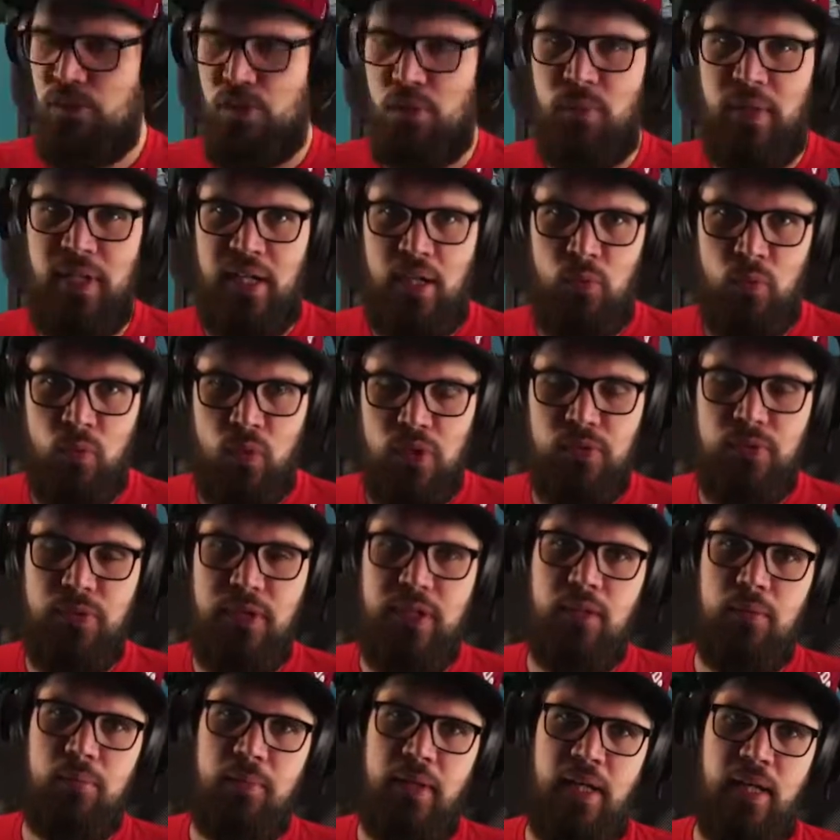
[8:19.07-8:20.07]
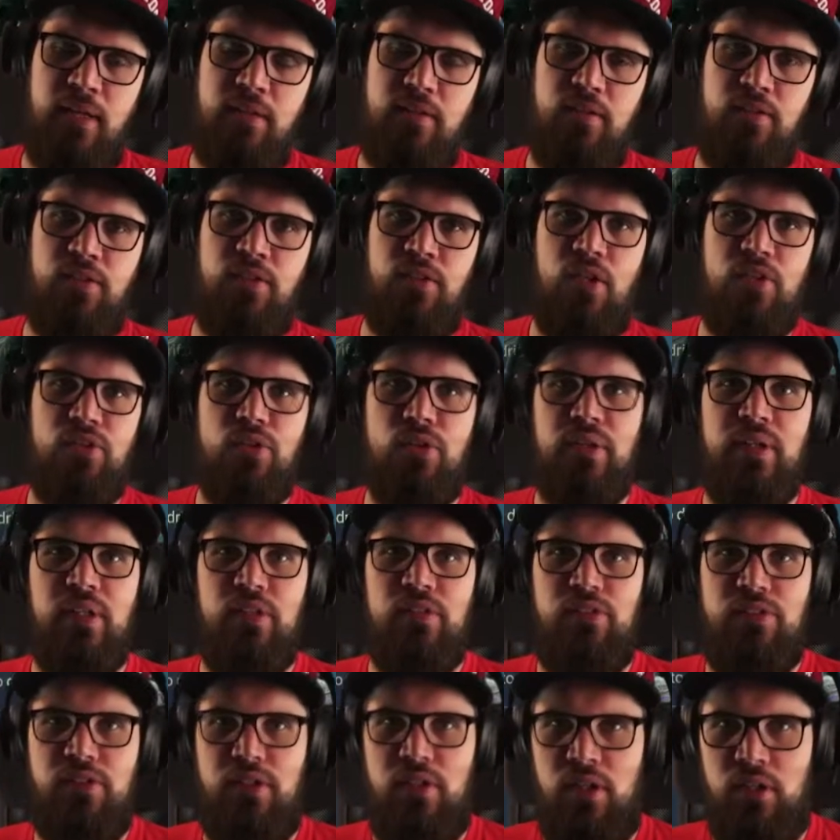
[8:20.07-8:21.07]
So what I would recommend is not to
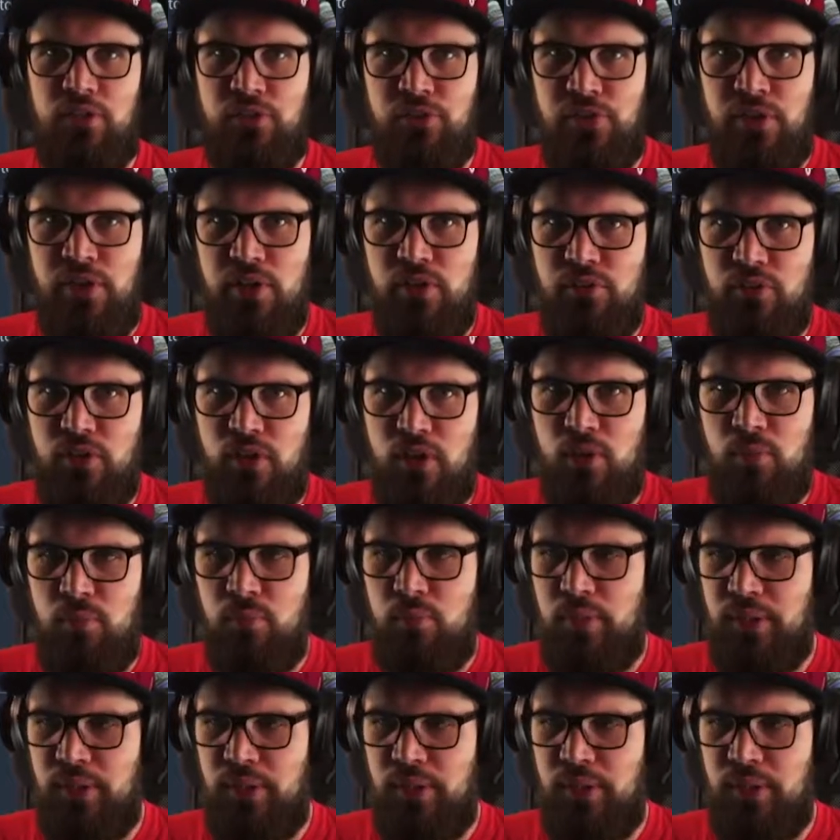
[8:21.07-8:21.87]
install all 3 of them,